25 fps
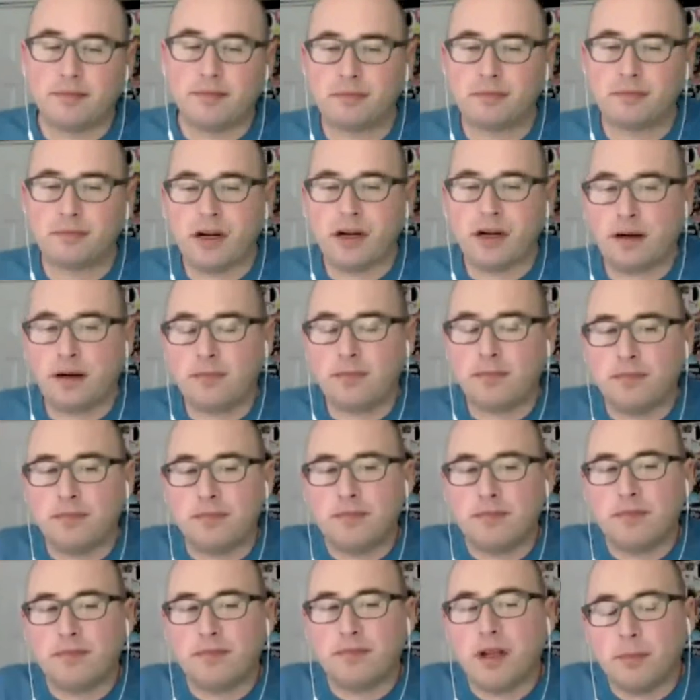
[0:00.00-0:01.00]
Yep. Um,
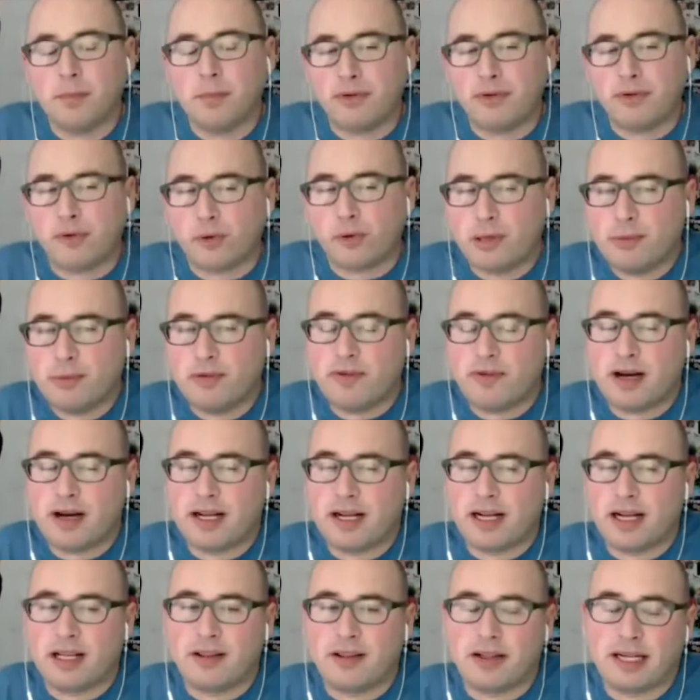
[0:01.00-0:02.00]
yep before we move
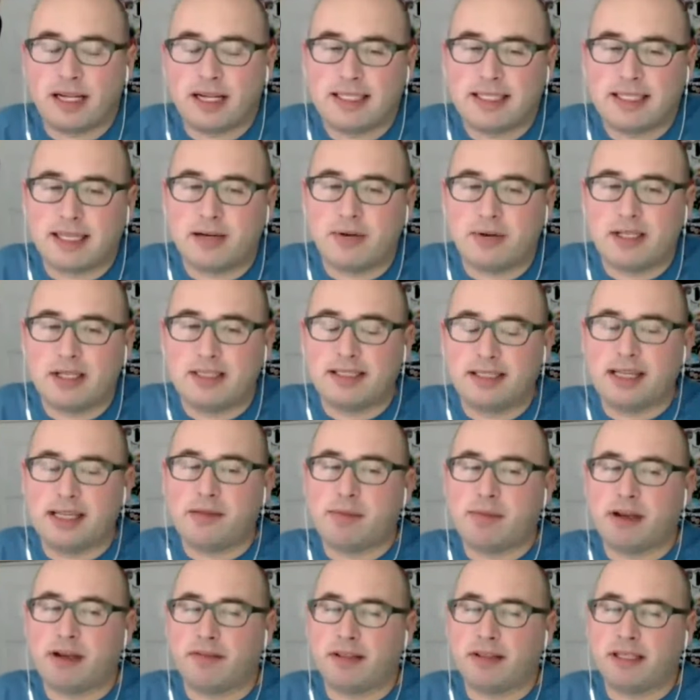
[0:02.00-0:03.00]
on, uh, the last thing I want to say
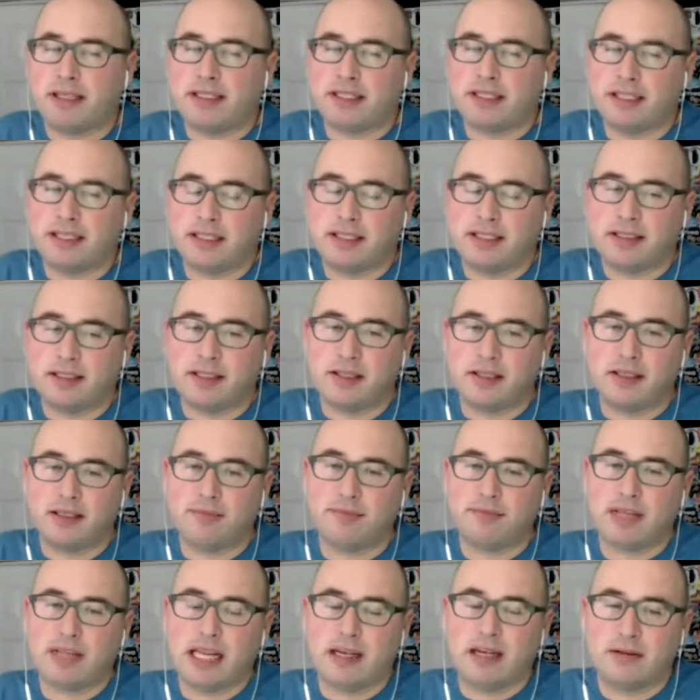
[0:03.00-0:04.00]
about this is,
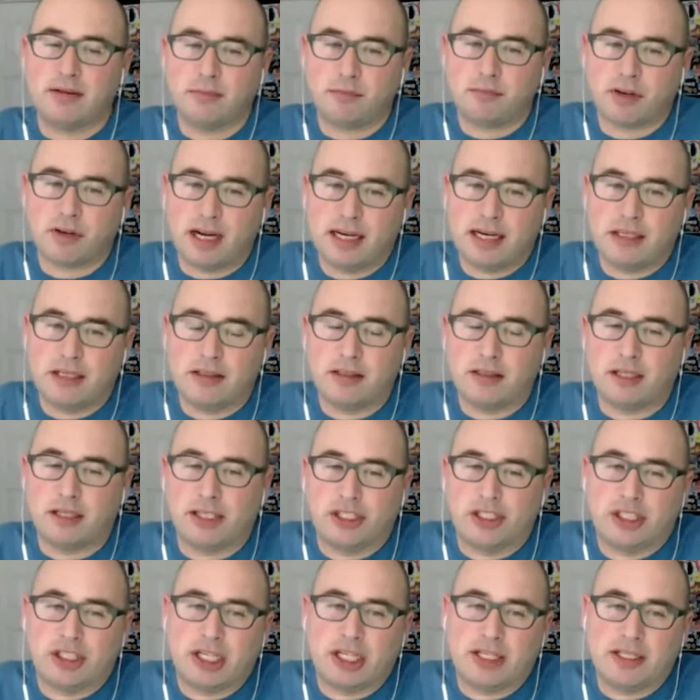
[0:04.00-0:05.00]
um, and Brian
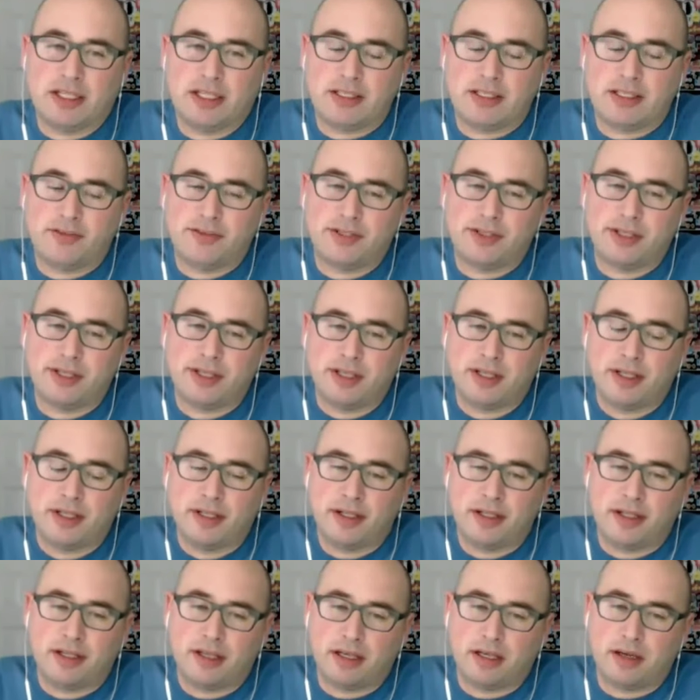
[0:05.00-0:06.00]
touched on this,
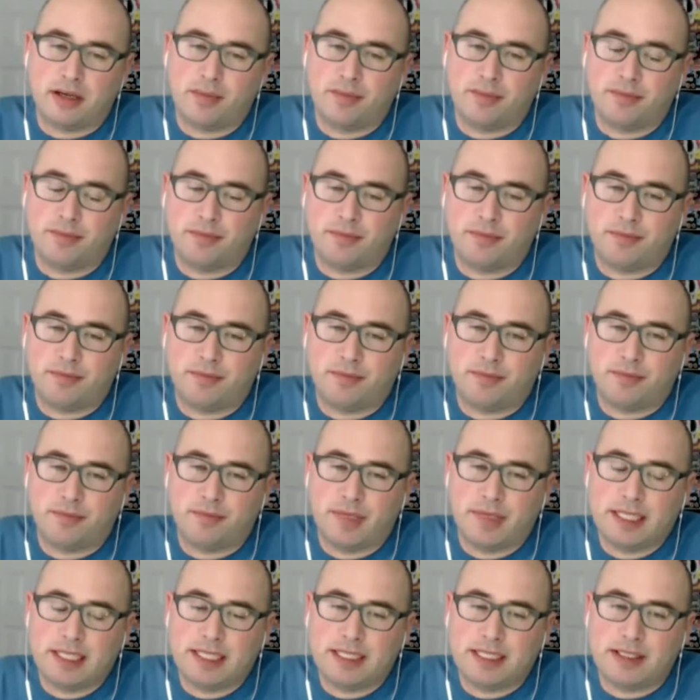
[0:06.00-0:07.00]
um,
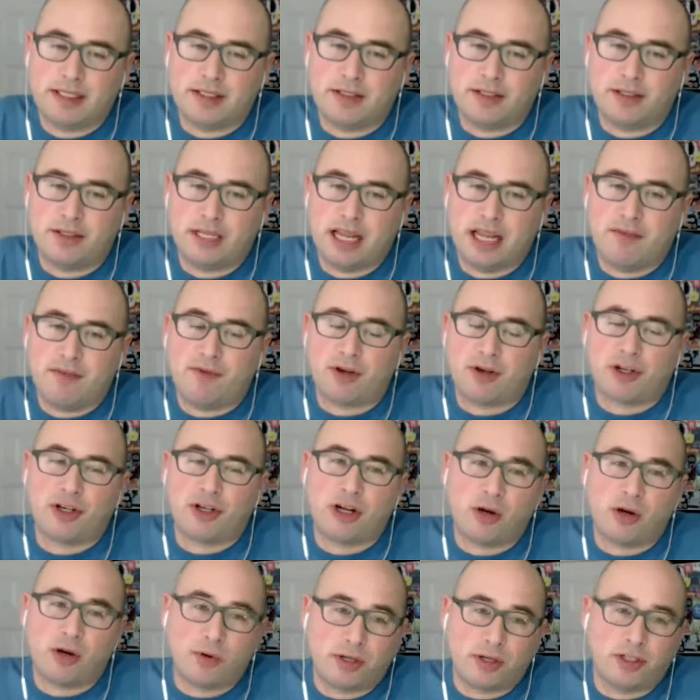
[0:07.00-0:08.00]
is if you're
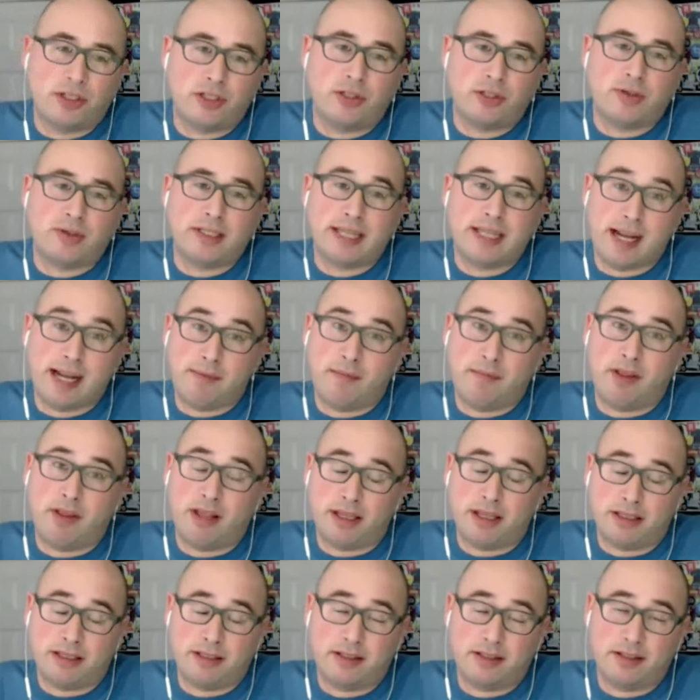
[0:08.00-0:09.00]
going to attempt
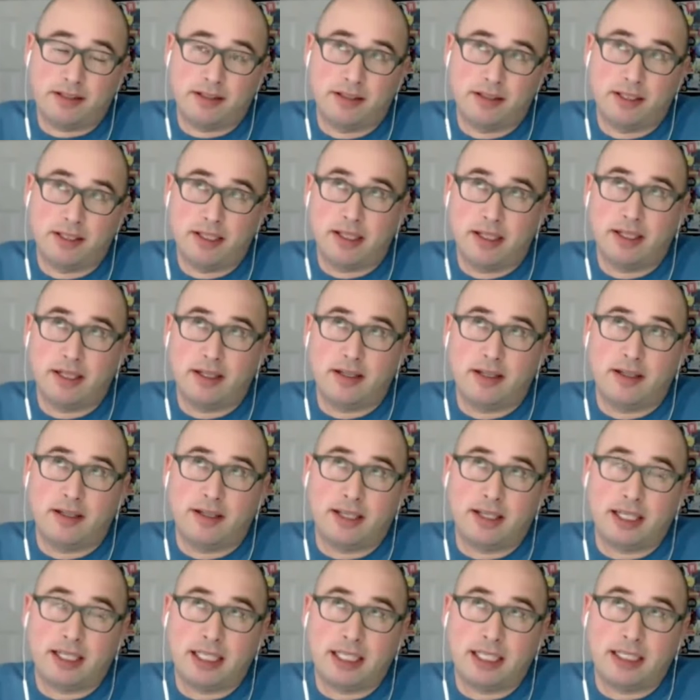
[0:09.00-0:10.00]
this,
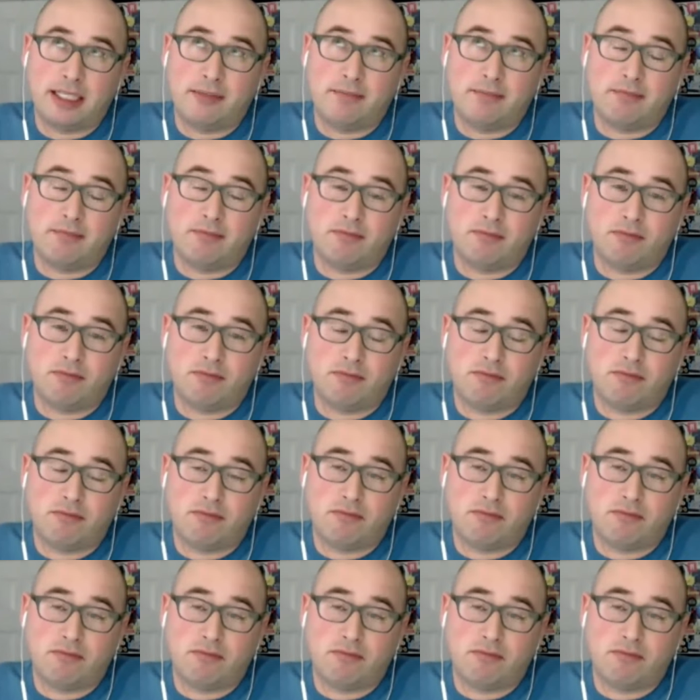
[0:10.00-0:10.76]
um,